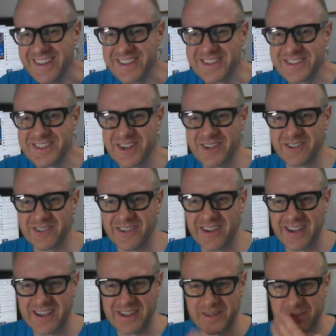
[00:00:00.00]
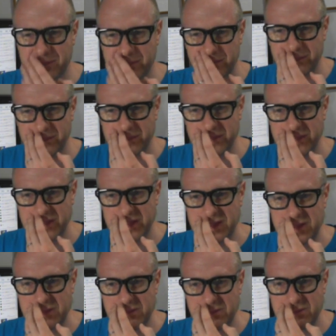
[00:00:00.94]
So,
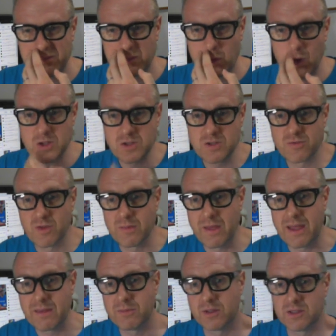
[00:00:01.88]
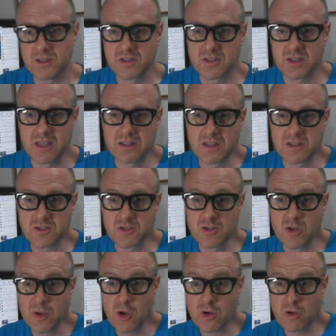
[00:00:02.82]
question from Amble, does
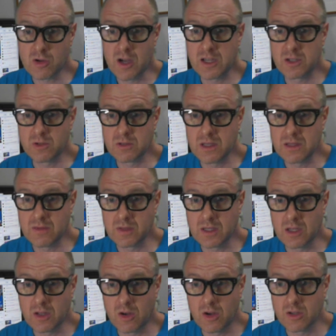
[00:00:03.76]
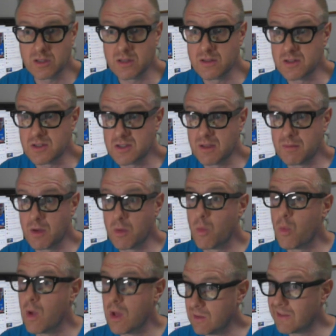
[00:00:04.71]
snowy Hokkaido even get hot in the summer?
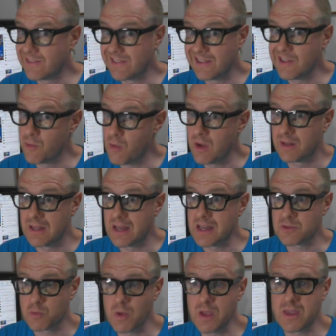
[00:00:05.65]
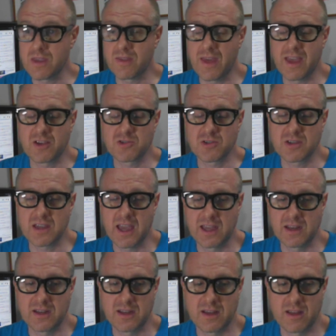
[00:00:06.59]
Well, I'll tell you what, last week they actually
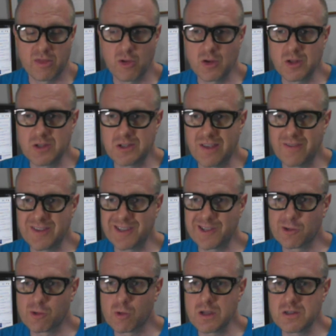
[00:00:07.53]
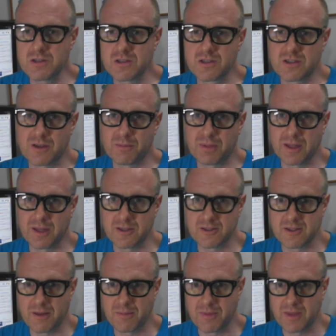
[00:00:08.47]
had 37 degrees in some
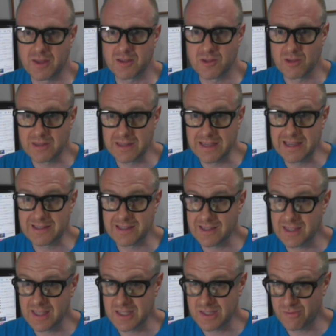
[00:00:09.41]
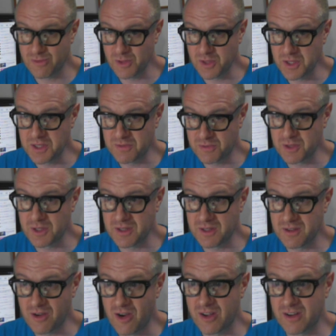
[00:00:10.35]
places up there, so yes, it gets fully
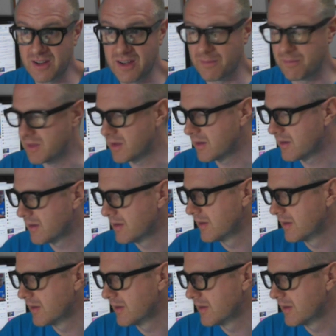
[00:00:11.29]
hot up there.